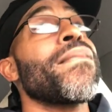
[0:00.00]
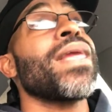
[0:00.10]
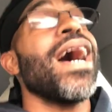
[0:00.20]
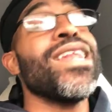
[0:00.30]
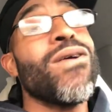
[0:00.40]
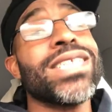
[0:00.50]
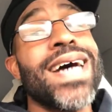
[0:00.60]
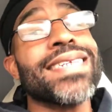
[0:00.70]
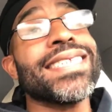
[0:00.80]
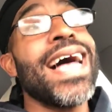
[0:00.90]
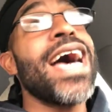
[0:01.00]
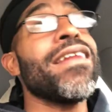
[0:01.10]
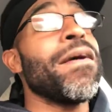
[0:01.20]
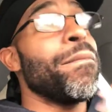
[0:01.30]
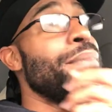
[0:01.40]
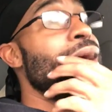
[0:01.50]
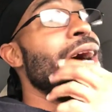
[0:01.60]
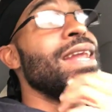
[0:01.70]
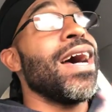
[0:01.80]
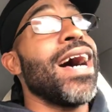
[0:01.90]
I know I talked a lot,
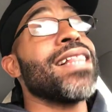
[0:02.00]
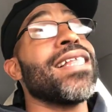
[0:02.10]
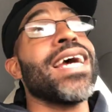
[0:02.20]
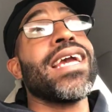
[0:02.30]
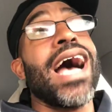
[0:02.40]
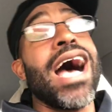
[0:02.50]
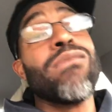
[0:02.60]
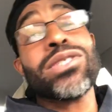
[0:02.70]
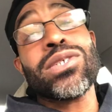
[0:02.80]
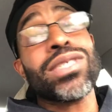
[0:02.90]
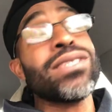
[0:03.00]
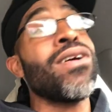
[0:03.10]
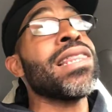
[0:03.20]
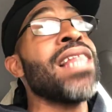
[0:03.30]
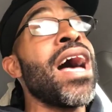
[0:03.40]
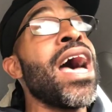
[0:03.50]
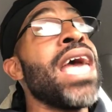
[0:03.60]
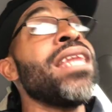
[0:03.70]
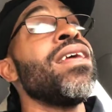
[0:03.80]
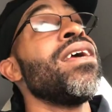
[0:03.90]
but like I was looking
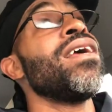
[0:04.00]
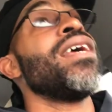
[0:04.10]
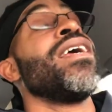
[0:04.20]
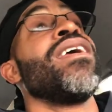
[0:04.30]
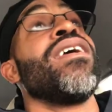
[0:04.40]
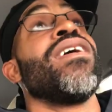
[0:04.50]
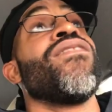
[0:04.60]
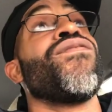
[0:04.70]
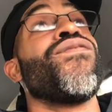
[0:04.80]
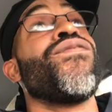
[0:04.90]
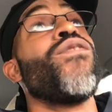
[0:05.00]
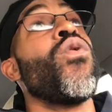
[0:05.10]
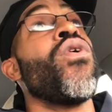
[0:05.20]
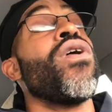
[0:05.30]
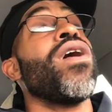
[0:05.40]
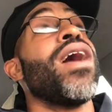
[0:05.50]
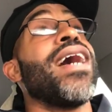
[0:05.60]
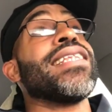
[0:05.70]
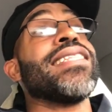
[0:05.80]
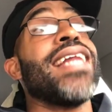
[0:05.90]
online for
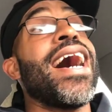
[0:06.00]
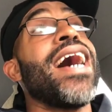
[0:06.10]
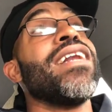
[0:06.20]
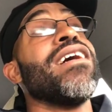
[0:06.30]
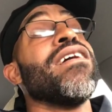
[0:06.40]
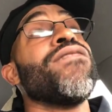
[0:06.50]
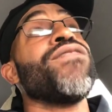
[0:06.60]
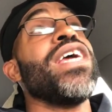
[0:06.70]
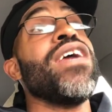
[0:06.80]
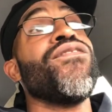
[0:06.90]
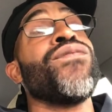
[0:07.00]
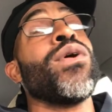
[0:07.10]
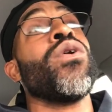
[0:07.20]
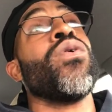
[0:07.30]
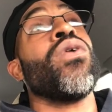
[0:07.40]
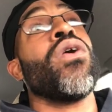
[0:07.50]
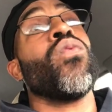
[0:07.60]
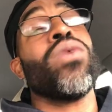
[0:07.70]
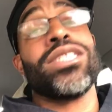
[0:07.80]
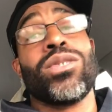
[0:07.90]
a lot of info on
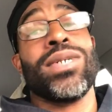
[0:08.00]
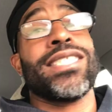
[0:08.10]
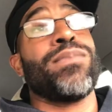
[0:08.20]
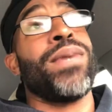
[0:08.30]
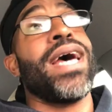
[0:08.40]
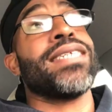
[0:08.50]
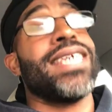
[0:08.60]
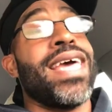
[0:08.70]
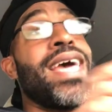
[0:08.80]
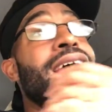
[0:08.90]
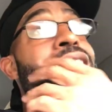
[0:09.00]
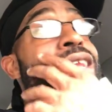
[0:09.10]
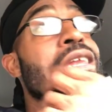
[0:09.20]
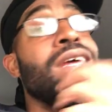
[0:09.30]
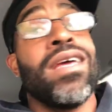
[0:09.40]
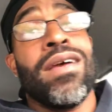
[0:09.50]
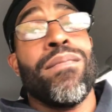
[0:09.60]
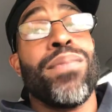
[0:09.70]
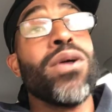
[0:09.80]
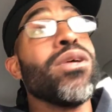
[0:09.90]
what to expect, and
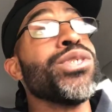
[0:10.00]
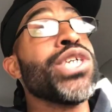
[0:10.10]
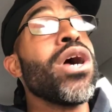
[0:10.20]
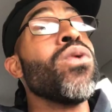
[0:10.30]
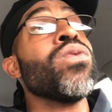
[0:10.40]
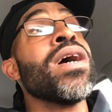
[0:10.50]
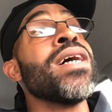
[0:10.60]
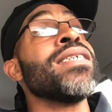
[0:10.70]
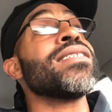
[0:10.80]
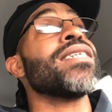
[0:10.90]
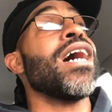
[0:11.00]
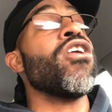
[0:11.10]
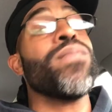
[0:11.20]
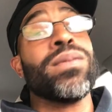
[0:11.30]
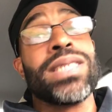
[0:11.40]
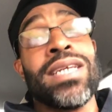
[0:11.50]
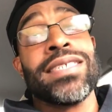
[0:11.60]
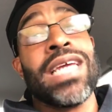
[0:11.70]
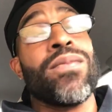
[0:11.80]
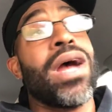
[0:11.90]
Polo Joe was, I hope I'm saying his
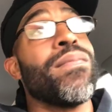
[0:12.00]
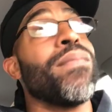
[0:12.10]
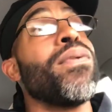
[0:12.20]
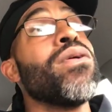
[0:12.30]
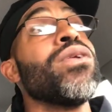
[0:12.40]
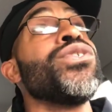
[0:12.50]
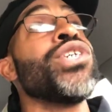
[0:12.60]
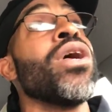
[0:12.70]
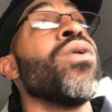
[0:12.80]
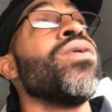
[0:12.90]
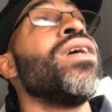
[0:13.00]
name right, but Polo Joe,